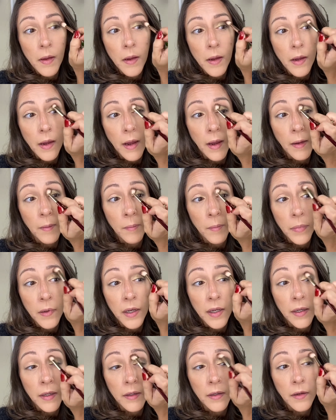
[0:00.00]
and
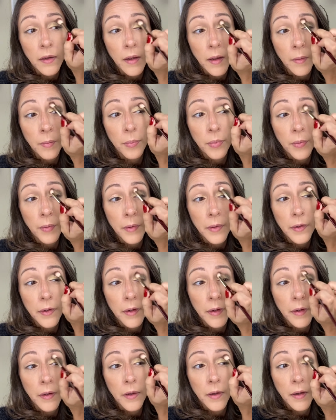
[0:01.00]
blend upward
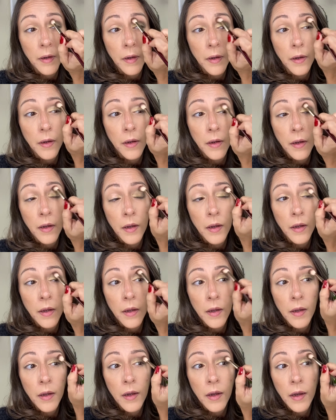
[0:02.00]

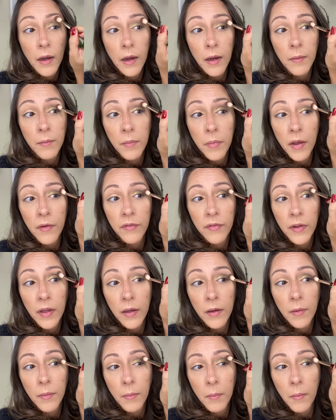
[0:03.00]
in buffing
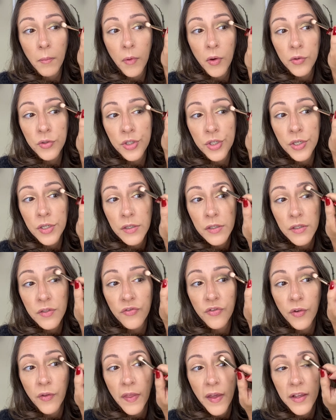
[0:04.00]
motions for
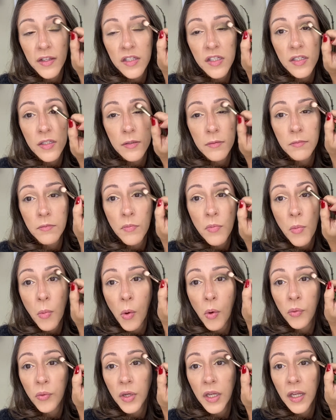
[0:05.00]
that
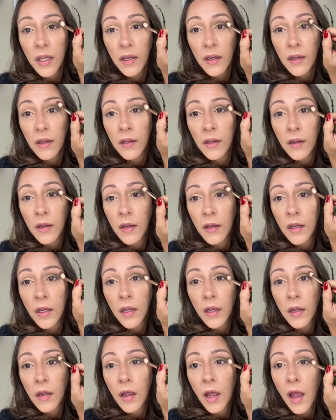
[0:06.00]
smoky
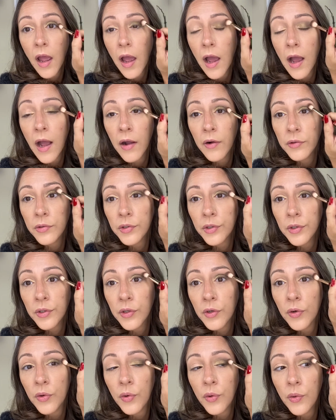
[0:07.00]
outer
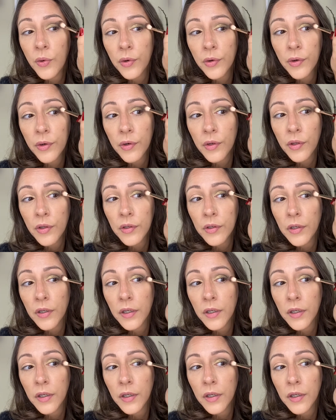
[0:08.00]
corner look.